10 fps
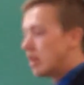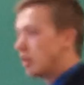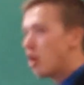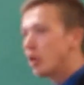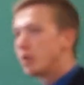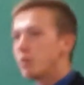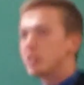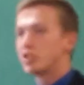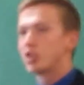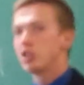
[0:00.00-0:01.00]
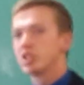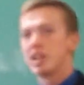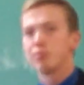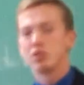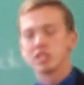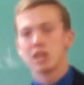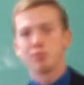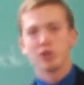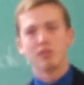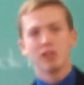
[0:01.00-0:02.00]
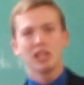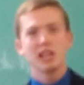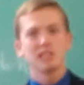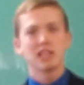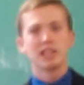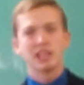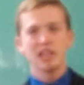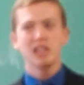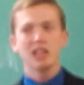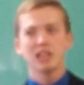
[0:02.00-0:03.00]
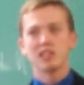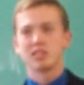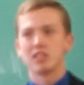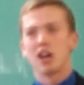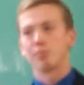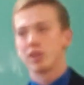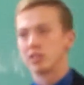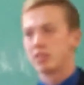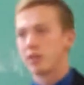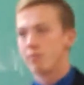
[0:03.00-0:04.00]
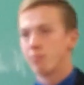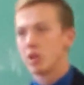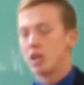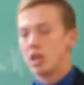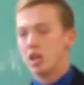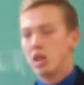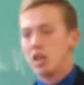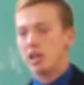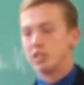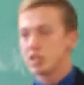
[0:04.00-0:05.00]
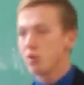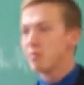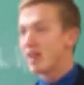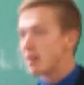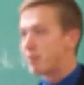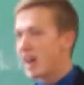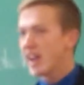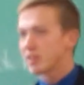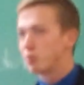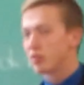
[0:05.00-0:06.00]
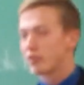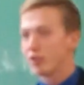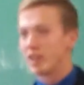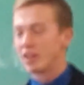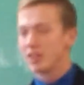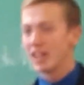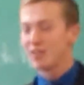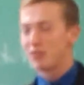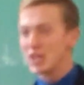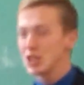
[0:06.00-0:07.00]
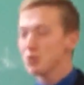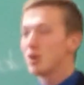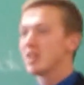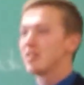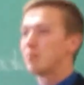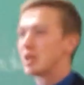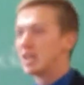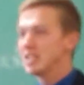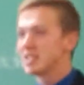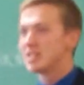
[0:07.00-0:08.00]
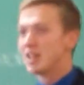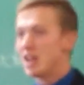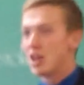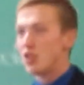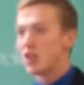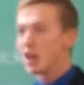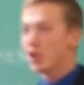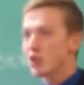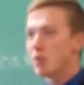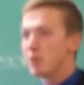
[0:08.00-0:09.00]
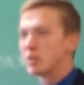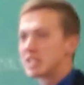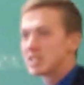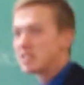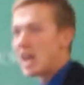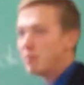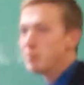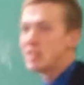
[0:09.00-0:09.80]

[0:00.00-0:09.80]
Logan went to church camp one summer and realized that he needed to stop cussing. And so he made a pact with a friend that if either one of them cussed, the other one would slap him